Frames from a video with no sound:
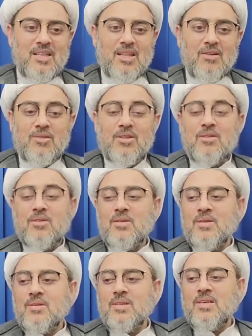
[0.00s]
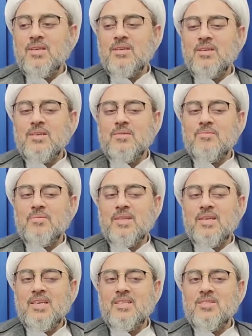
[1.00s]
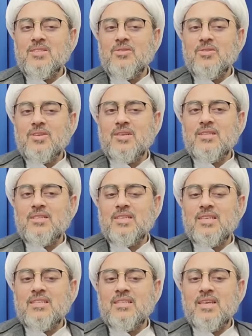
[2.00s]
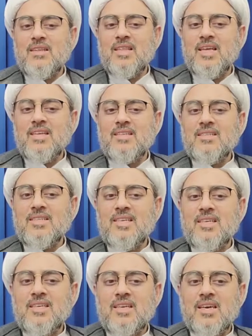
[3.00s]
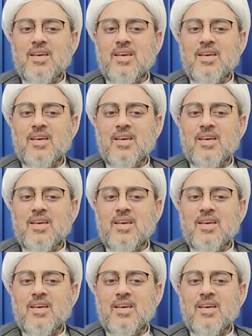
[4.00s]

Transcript: Now, the historians, they say that the